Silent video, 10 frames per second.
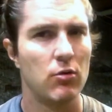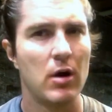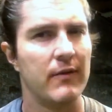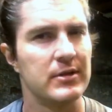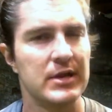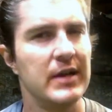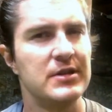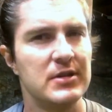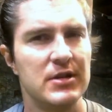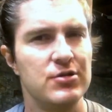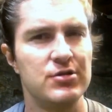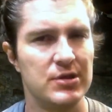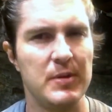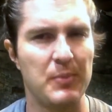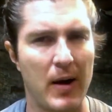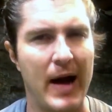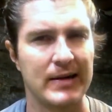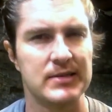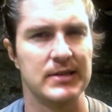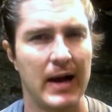conversation that you should be
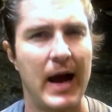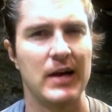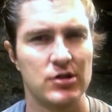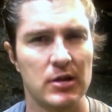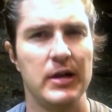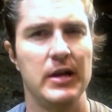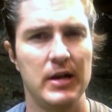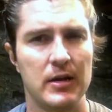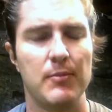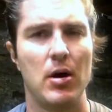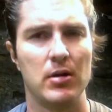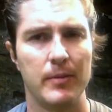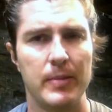practicing actually hitting the ball